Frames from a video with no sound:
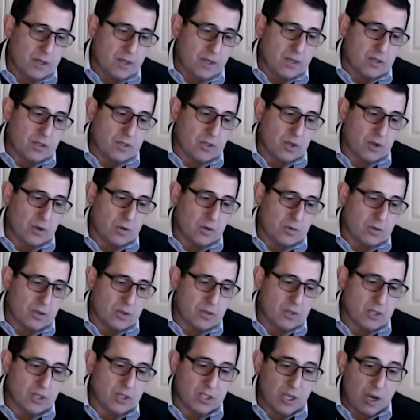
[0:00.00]
So
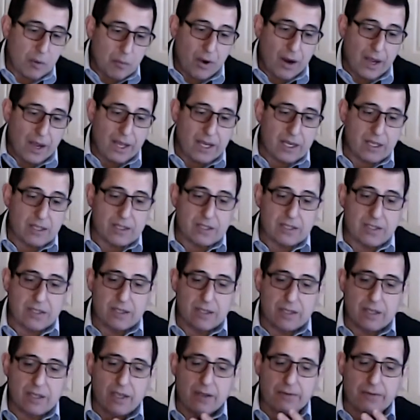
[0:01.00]
to summarize,
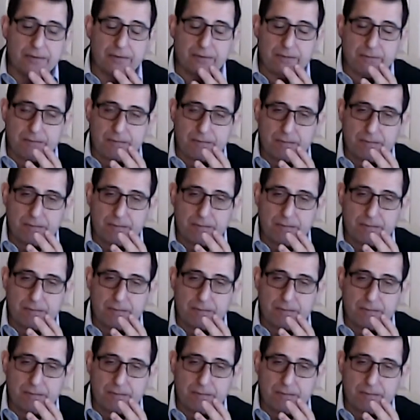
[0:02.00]
if